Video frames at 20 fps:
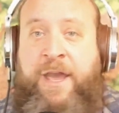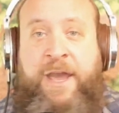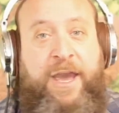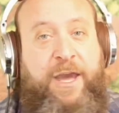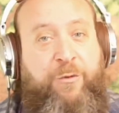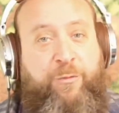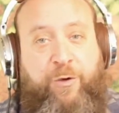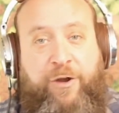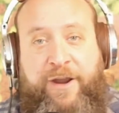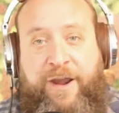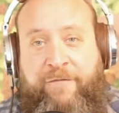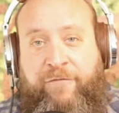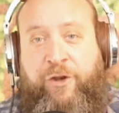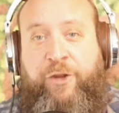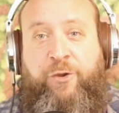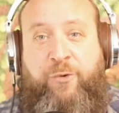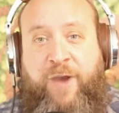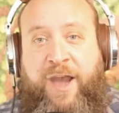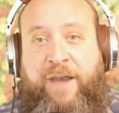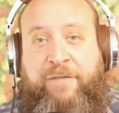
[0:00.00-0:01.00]
and whatever
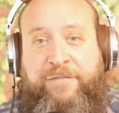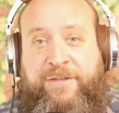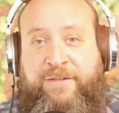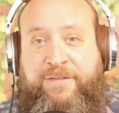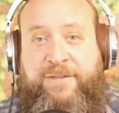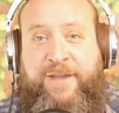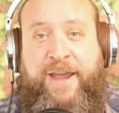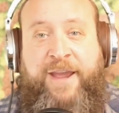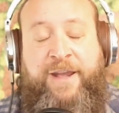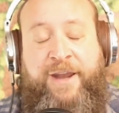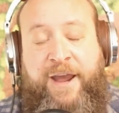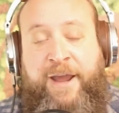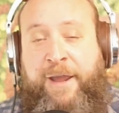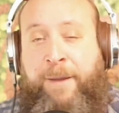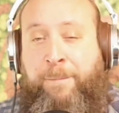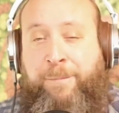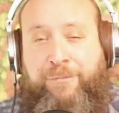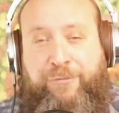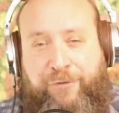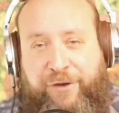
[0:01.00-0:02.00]
you have to say. And I
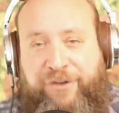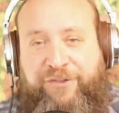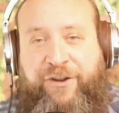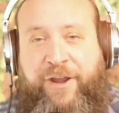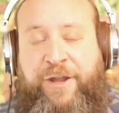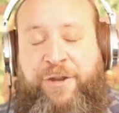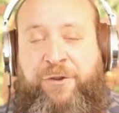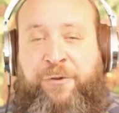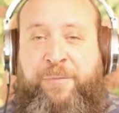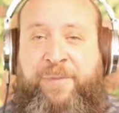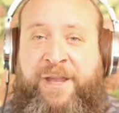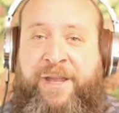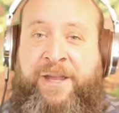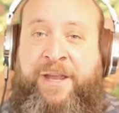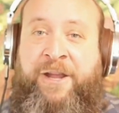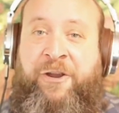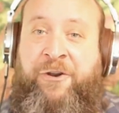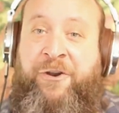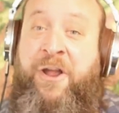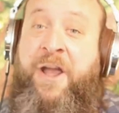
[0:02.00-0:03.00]
appreciate you being
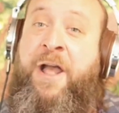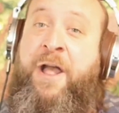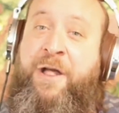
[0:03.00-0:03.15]
here.